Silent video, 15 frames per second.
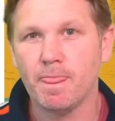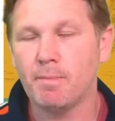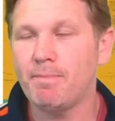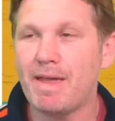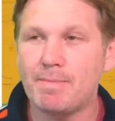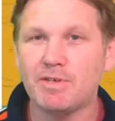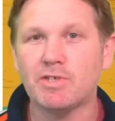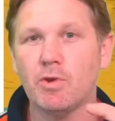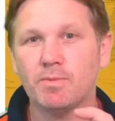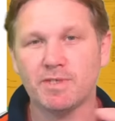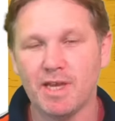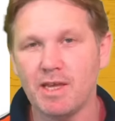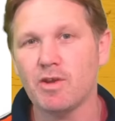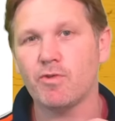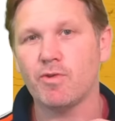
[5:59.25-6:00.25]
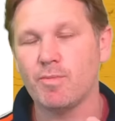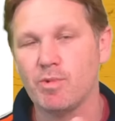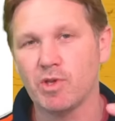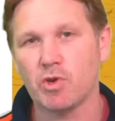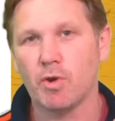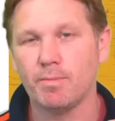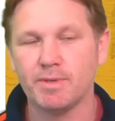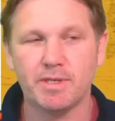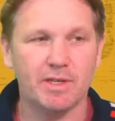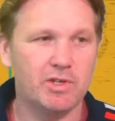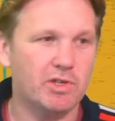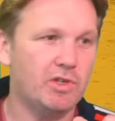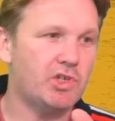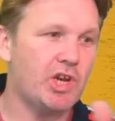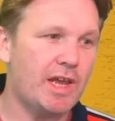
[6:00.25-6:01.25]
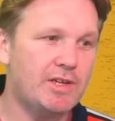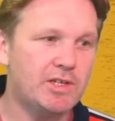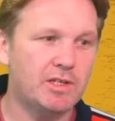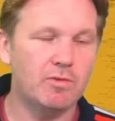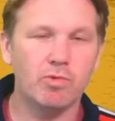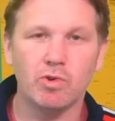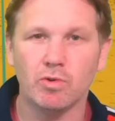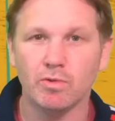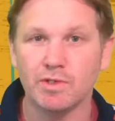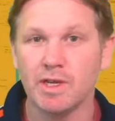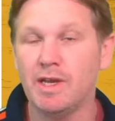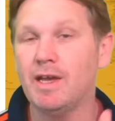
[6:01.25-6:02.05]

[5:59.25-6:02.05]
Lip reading: Maybe stop tinkering with the competition and changing the rules